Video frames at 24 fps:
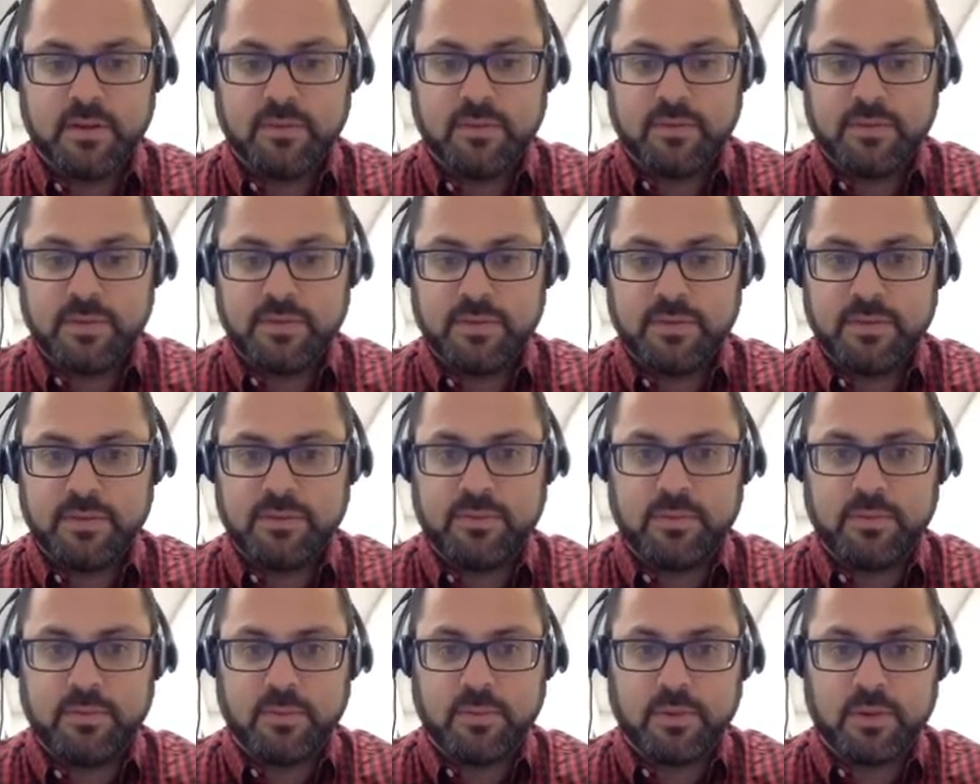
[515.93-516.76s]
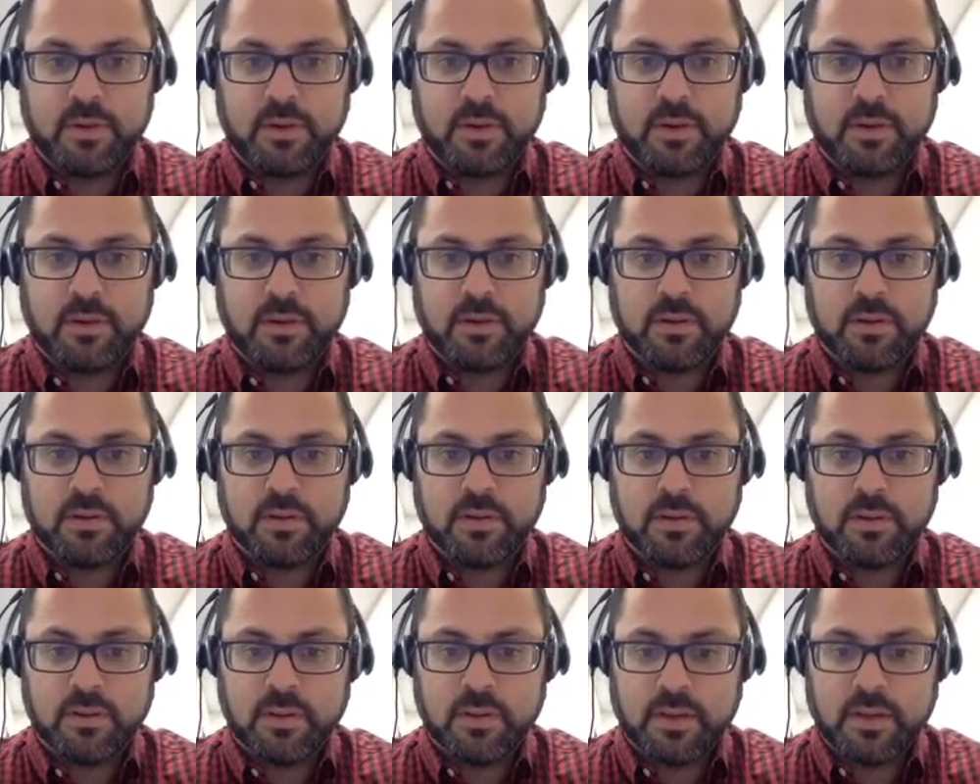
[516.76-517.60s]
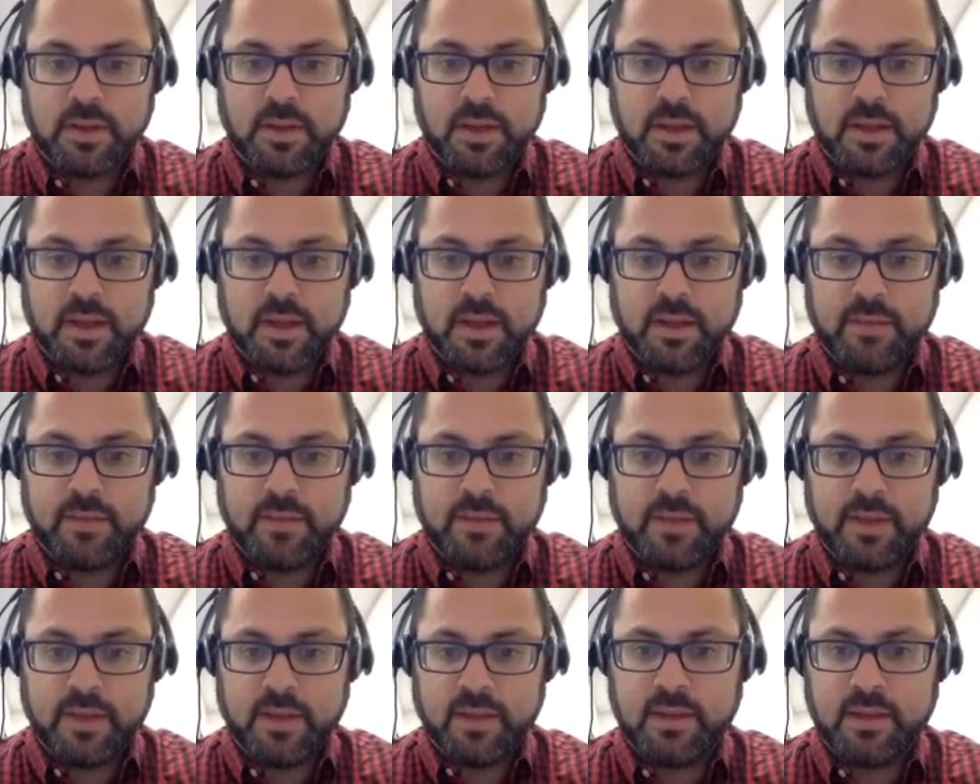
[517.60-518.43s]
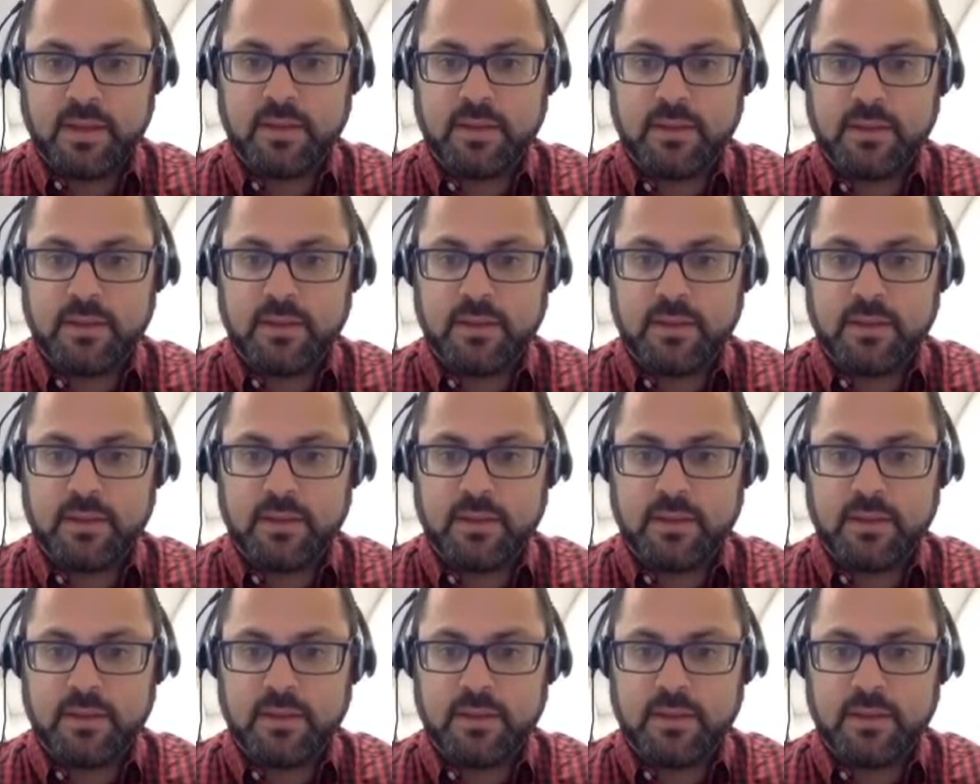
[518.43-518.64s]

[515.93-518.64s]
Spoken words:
54 out of 80.